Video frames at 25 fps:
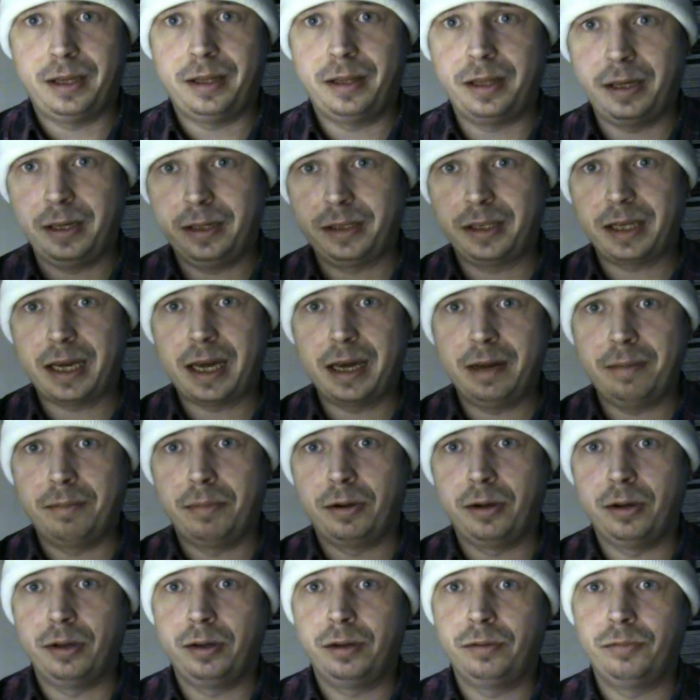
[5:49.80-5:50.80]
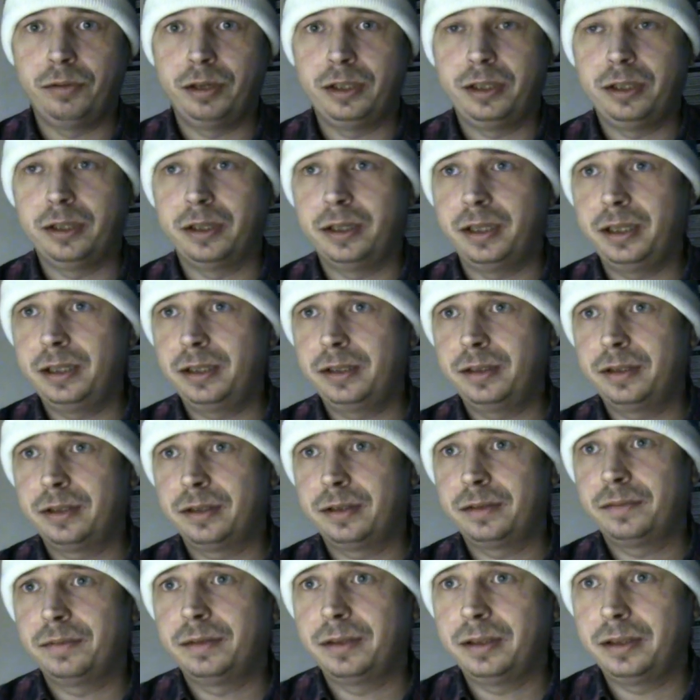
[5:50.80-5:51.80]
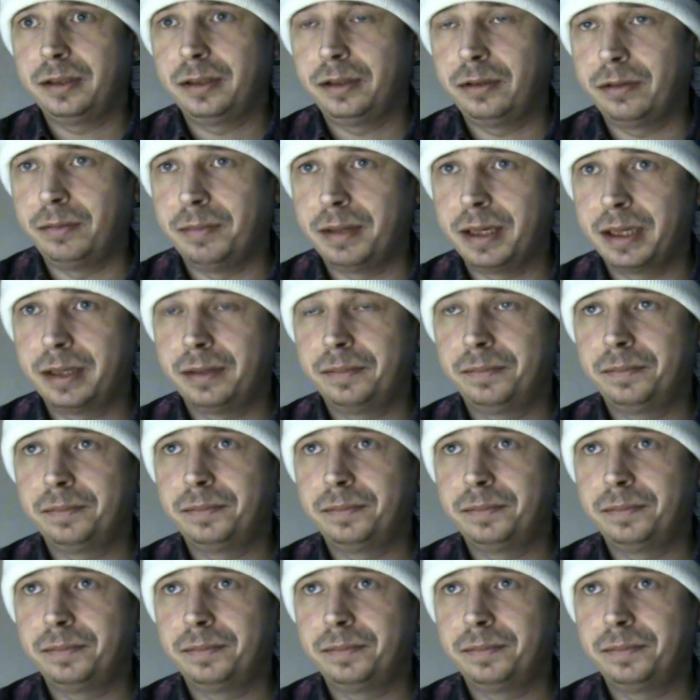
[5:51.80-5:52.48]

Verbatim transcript: thinks Game Boy. Richard, he's, he's a good man.